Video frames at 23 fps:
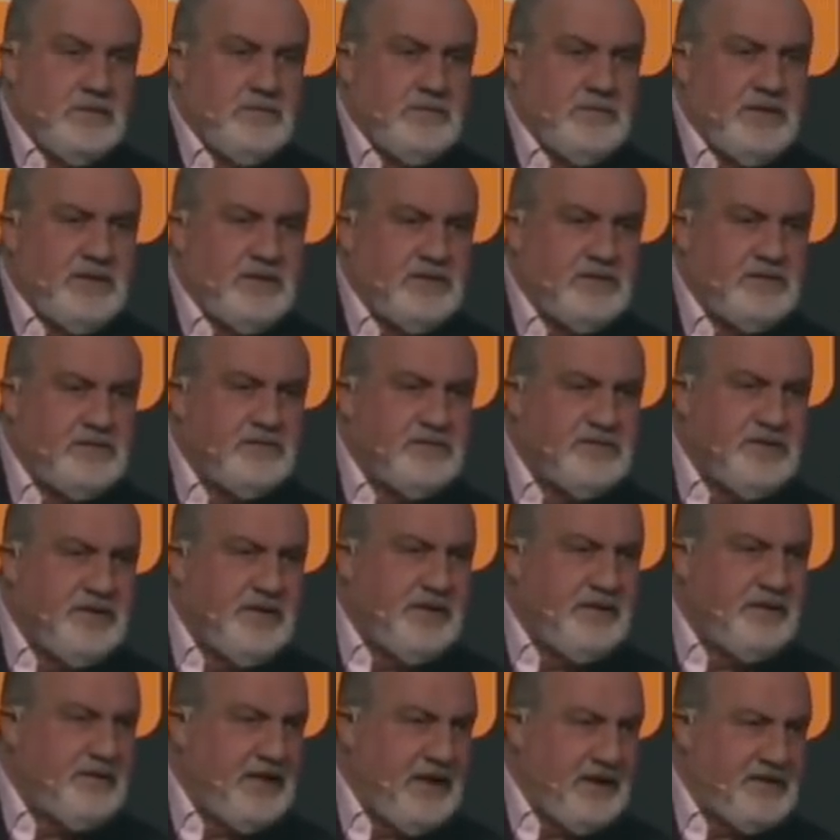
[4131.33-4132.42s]
Because New
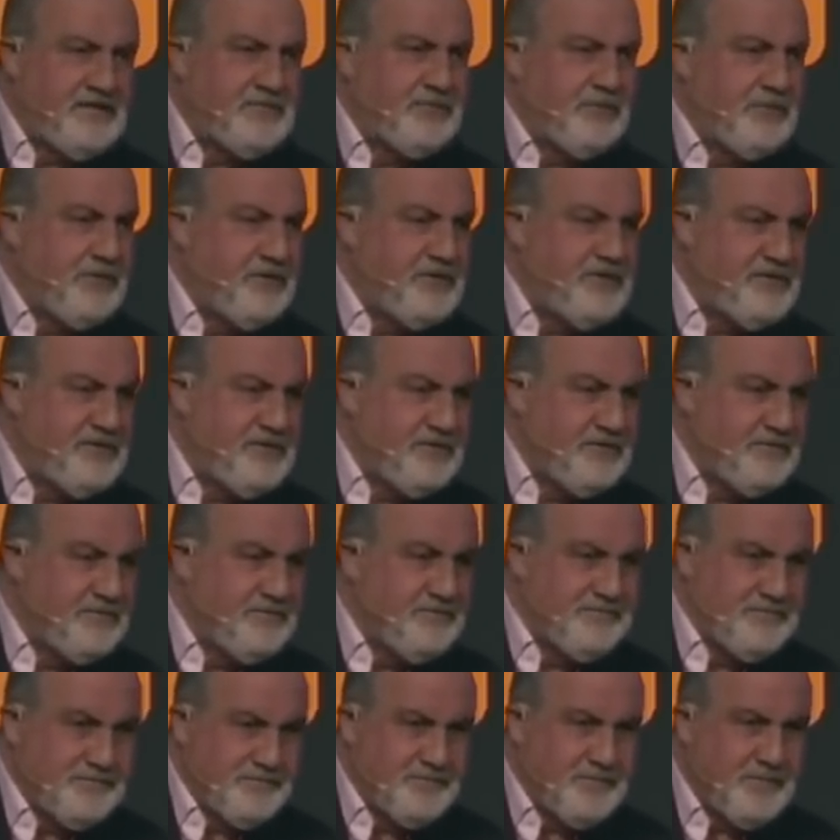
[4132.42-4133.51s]
Zealand exports,
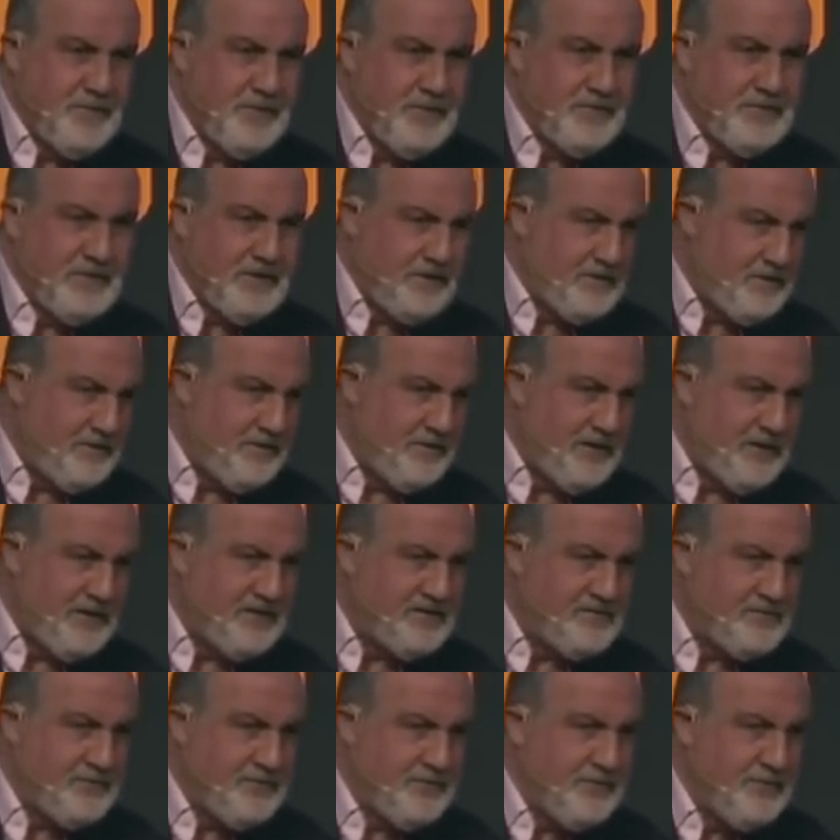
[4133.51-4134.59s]
okay, they're the main
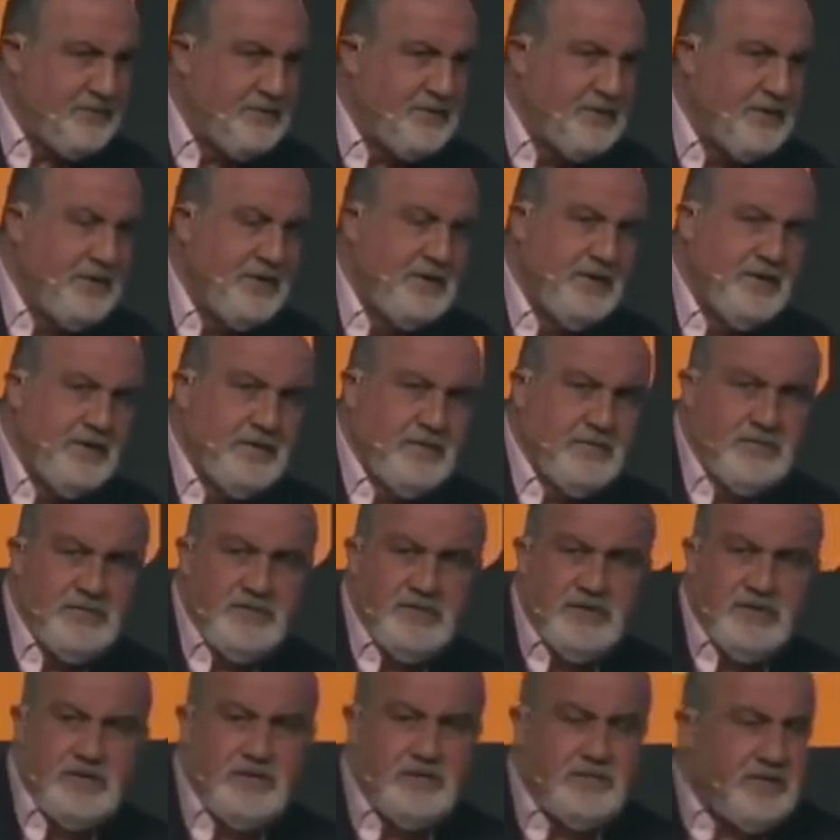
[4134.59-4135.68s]
exporter. What
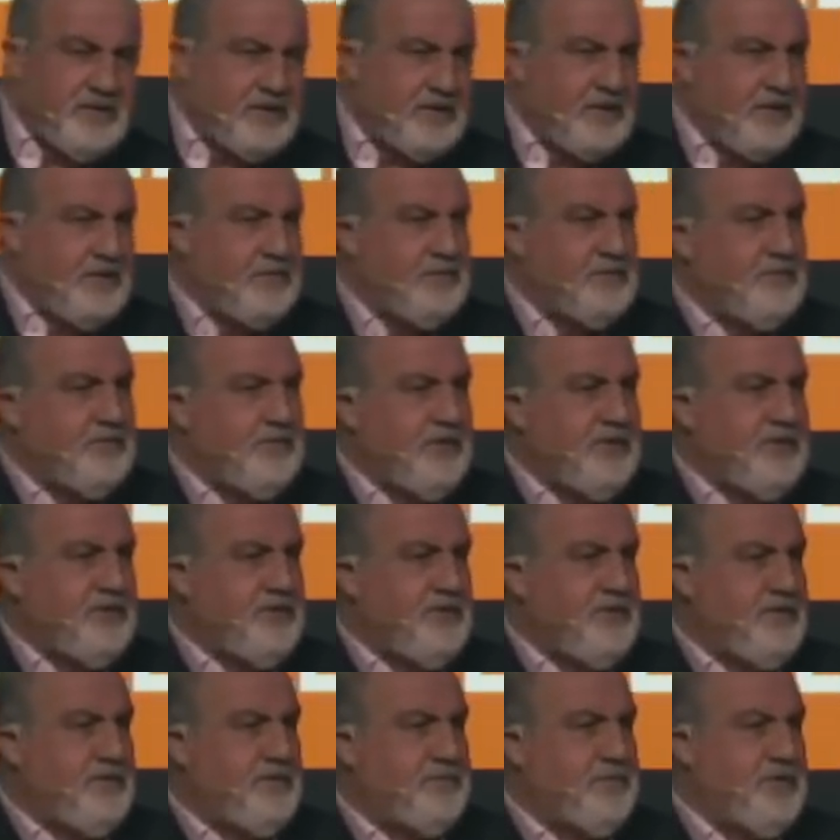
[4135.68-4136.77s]
is it going to do? What
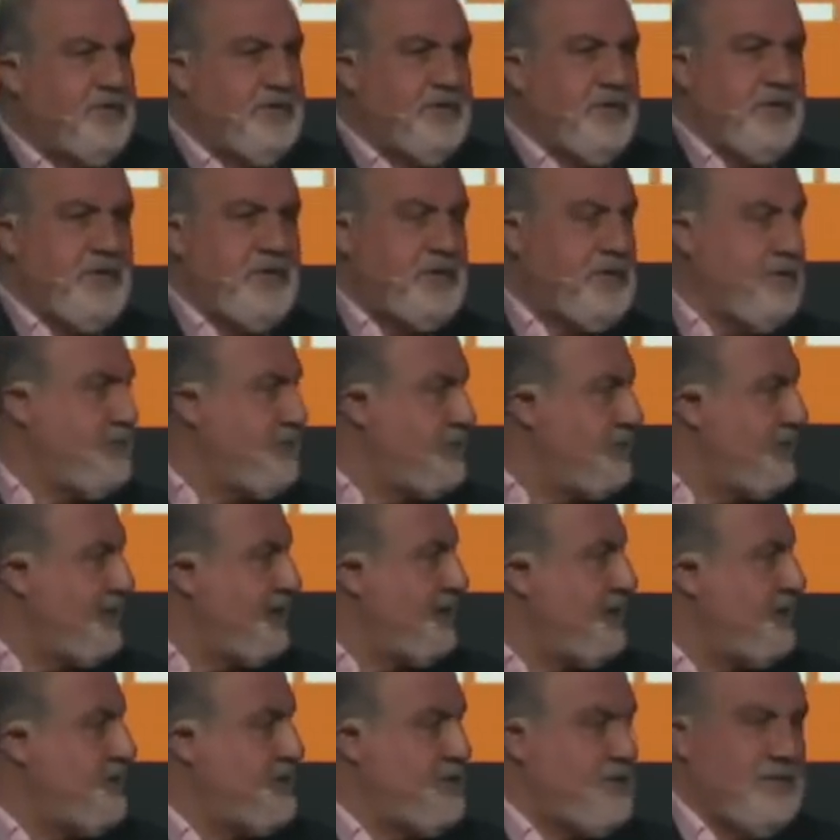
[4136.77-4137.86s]
is it, put it in a ship to
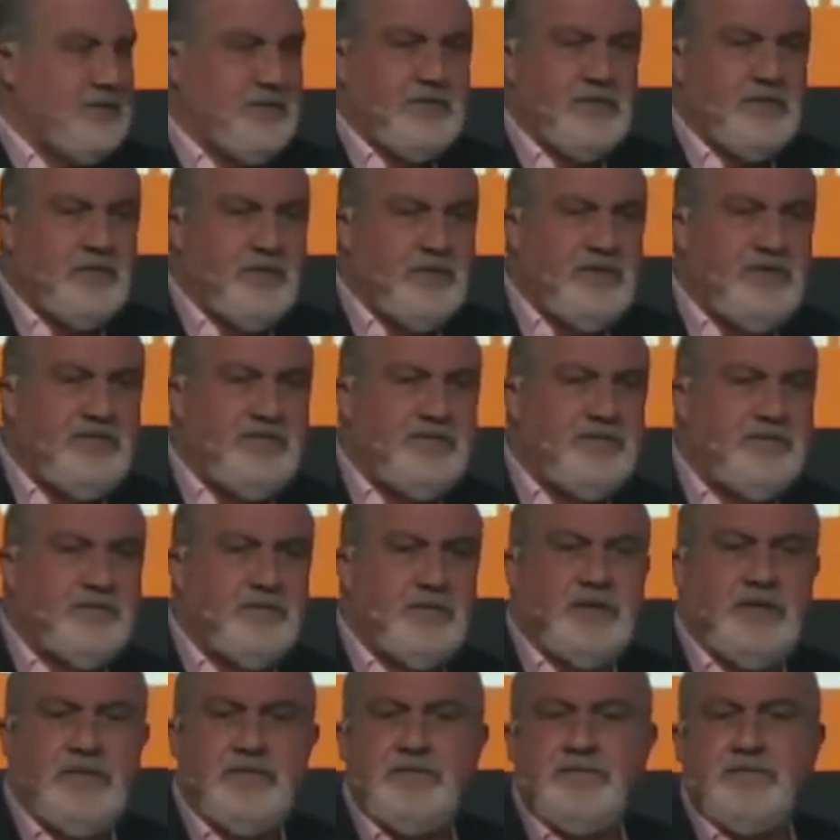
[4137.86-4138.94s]
Malaysia? Or
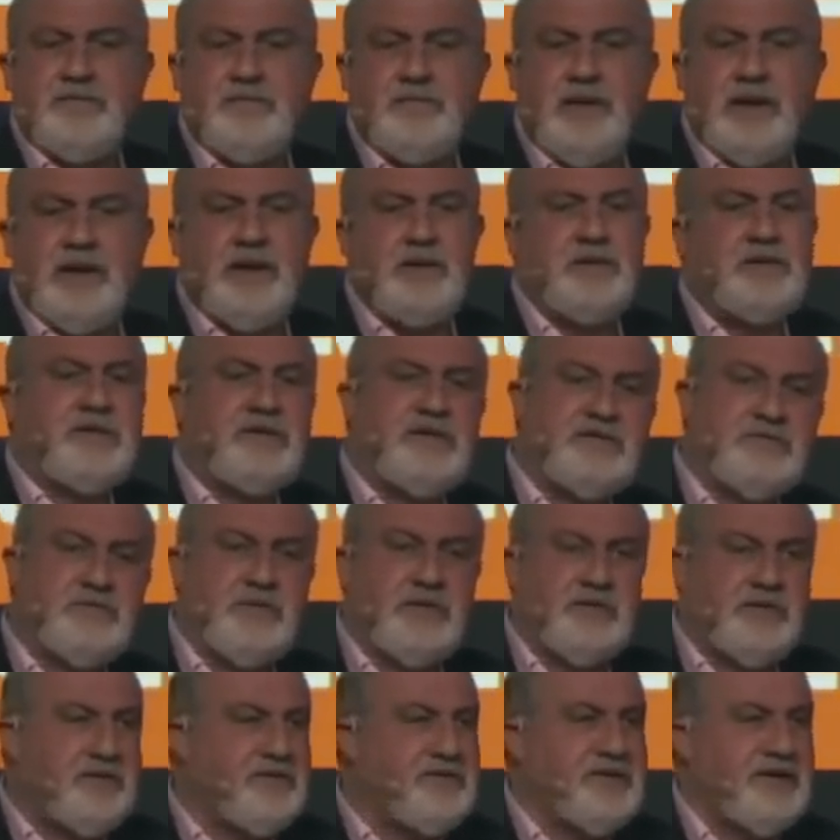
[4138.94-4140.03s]
what if Malaysia doesn't
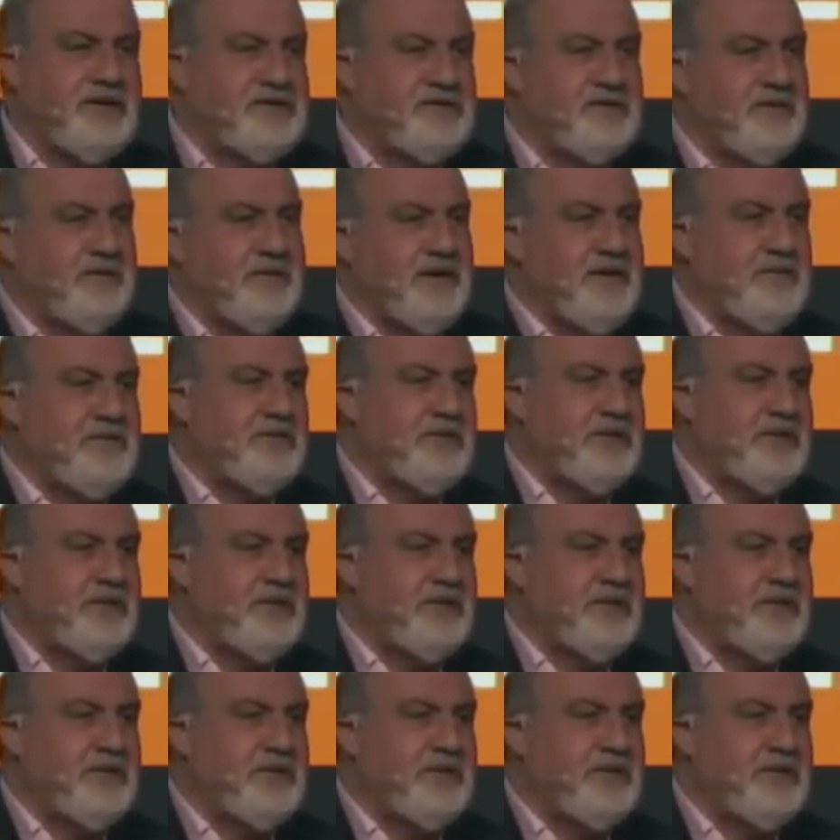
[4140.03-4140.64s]
want? There's less demand.